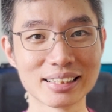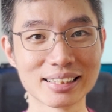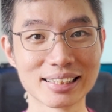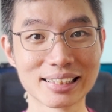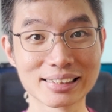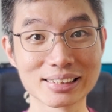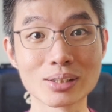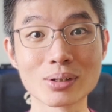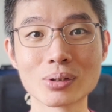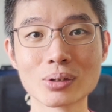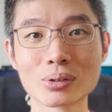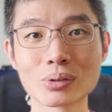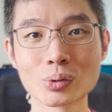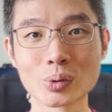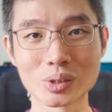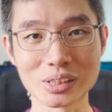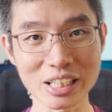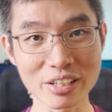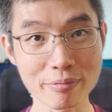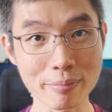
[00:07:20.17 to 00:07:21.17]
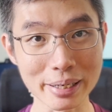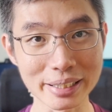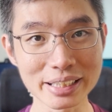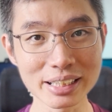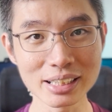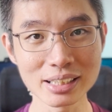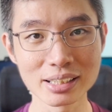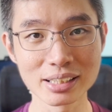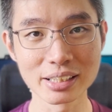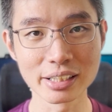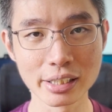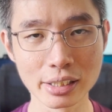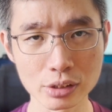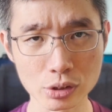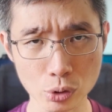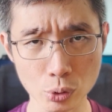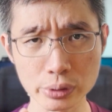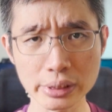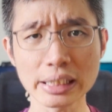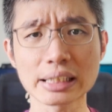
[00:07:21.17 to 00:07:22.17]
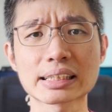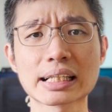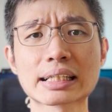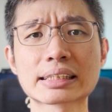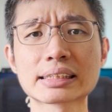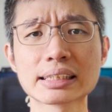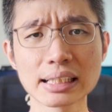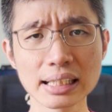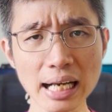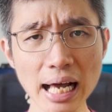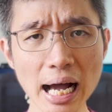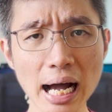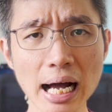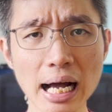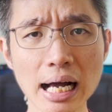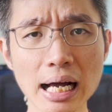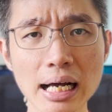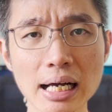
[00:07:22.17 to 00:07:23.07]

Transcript: So to save money, don't take taxi lah.